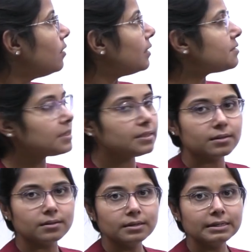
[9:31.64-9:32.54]
Let's see
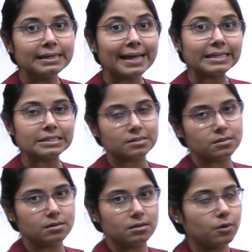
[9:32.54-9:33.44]
the next
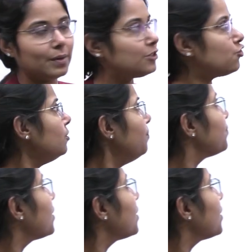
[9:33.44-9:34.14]
question.